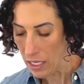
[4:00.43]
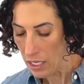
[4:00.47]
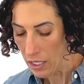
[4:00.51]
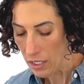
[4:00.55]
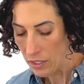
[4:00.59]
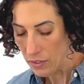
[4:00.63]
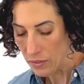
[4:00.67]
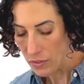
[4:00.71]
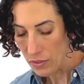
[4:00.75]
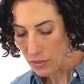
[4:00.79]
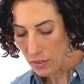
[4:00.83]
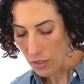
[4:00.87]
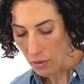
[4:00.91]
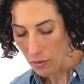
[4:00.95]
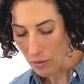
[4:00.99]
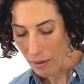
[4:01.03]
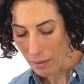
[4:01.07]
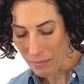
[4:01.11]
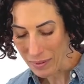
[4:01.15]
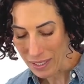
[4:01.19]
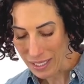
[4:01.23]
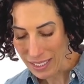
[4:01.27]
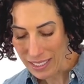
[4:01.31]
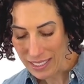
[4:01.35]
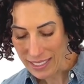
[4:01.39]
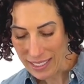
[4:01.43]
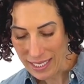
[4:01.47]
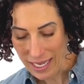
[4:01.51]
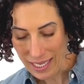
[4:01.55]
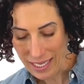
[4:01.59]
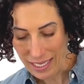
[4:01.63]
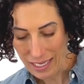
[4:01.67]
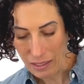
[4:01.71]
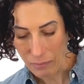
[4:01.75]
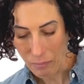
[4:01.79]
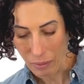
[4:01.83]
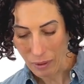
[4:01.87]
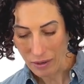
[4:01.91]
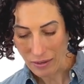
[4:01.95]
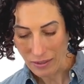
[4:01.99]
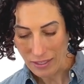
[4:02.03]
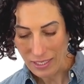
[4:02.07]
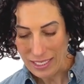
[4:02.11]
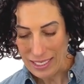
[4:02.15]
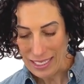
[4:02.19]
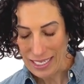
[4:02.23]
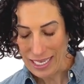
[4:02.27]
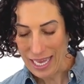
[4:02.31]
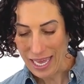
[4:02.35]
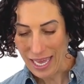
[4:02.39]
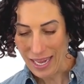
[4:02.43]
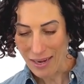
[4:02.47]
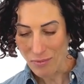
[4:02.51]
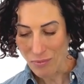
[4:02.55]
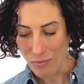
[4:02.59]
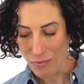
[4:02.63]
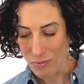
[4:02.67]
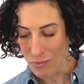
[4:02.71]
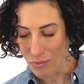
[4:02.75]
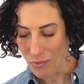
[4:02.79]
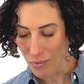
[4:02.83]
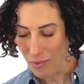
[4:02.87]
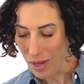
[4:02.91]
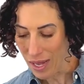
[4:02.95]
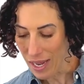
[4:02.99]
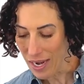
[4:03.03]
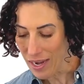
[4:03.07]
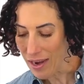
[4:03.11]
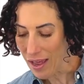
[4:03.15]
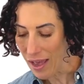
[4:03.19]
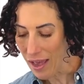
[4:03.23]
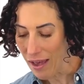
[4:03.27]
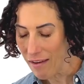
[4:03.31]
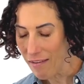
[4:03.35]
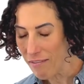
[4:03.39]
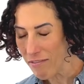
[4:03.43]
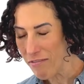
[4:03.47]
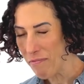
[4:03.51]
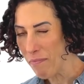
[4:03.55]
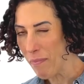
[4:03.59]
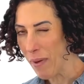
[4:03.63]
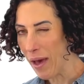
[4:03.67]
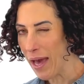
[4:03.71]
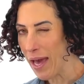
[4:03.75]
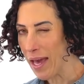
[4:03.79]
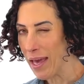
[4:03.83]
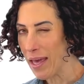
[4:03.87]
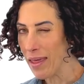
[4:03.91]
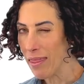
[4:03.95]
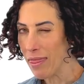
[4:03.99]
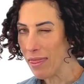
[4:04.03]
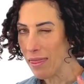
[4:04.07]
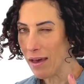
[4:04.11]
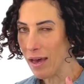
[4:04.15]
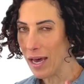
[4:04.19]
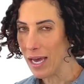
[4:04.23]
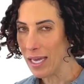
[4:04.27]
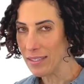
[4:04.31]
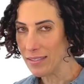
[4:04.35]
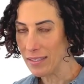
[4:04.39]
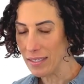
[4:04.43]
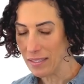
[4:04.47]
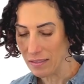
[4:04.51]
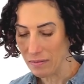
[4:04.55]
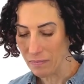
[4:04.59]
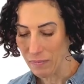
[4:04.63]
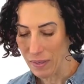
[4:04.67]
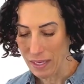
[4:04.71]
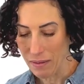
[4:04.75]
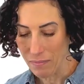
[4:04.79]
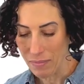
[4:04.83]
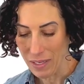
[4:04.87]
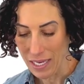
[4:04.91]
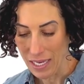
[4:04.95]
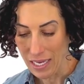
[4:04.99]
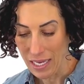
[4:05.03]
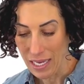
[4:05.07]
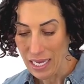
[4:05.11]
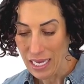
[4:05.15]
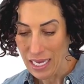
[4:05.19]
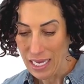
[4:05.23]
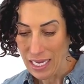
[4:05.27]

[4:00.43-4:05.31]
So I'm going to take it apart. And again, one of my thoughts is maybe